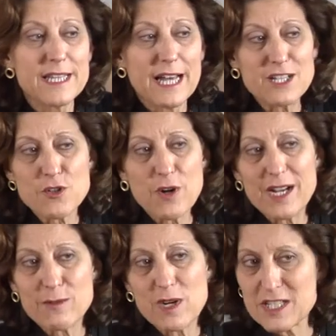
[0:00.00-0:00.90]
That
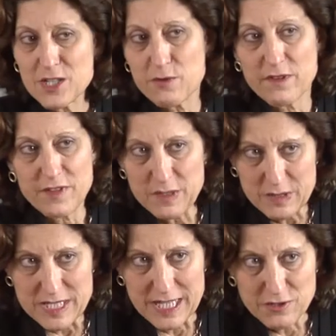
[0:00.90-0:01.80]
trial wasn't reviewed
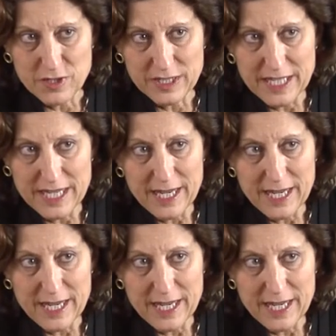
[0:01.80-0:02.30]
centrally,